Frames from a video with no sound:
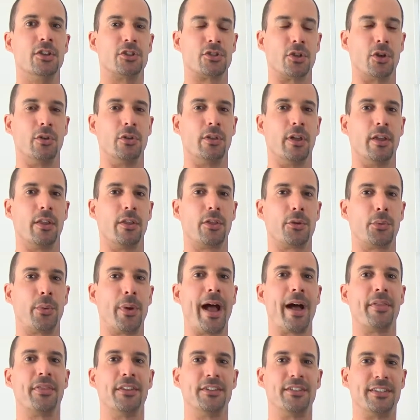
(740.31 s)
so that
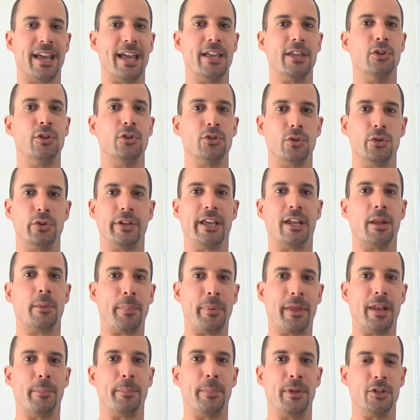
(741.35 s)
throughout the day you do get a
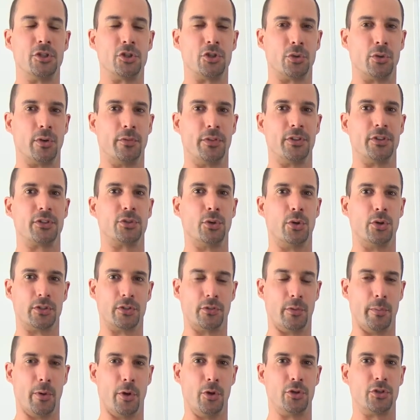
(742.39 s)
better picture of the sorts
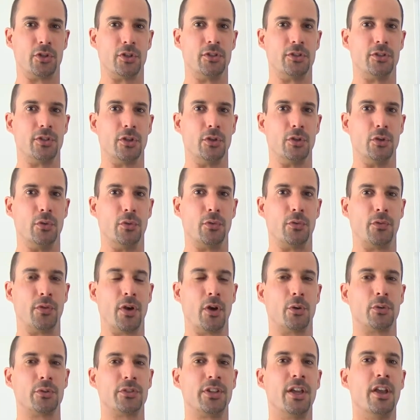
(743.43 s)
of emotions that you
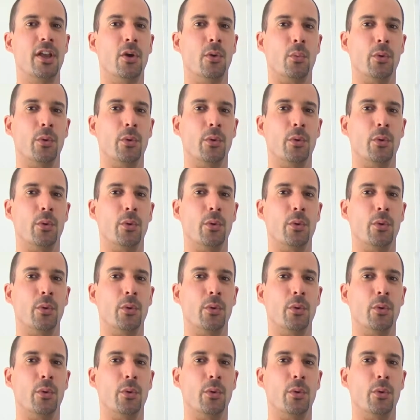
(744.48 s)
felt,